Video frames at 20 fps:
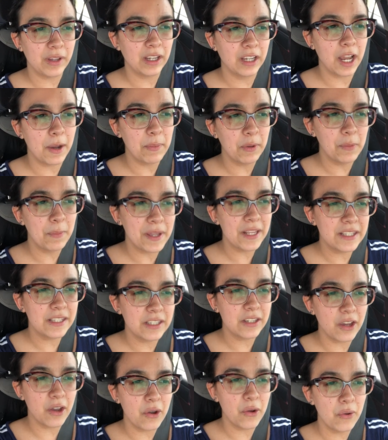a couple of
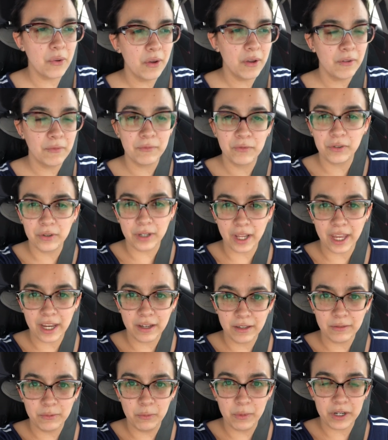months ago for like
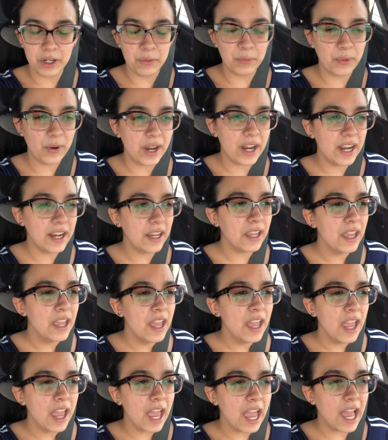winter break
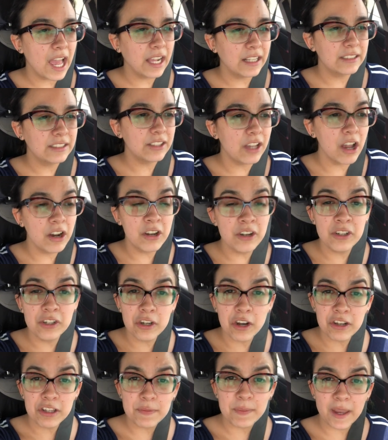and soccer
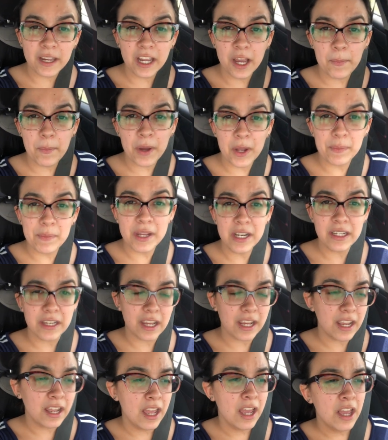starts back up on
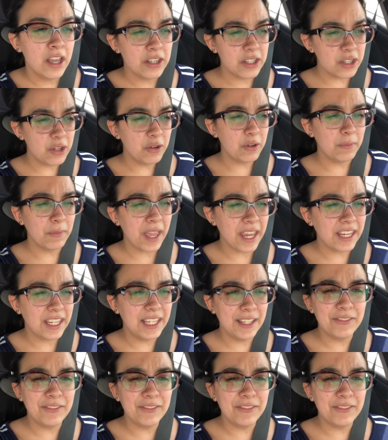Monday. So I'm like